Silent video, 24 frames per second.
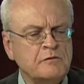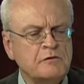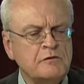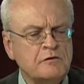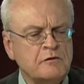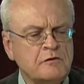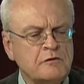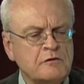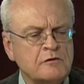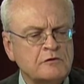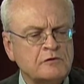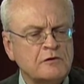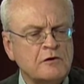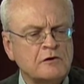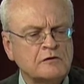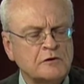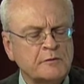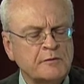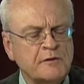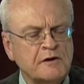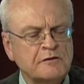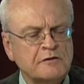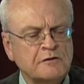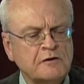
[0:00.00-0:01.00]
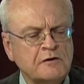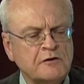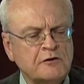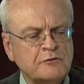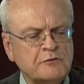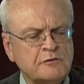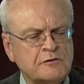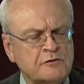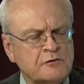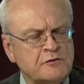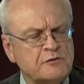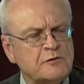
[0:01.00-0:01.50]
you talked about the
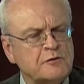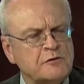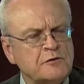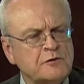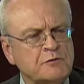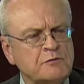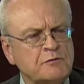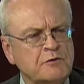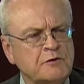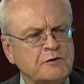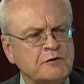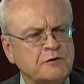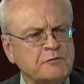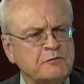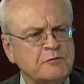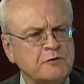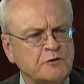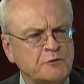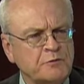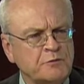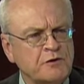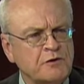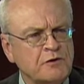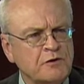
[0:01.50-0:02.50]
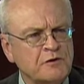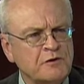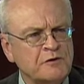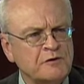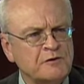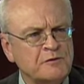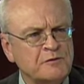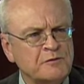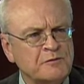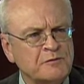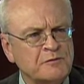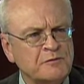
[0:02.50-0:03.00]
history. This church was
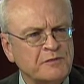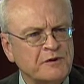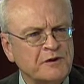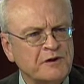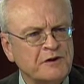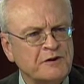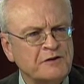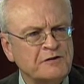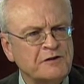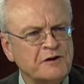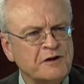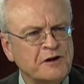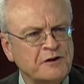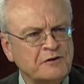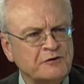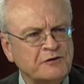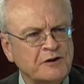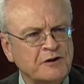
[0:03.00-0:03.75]
burned by the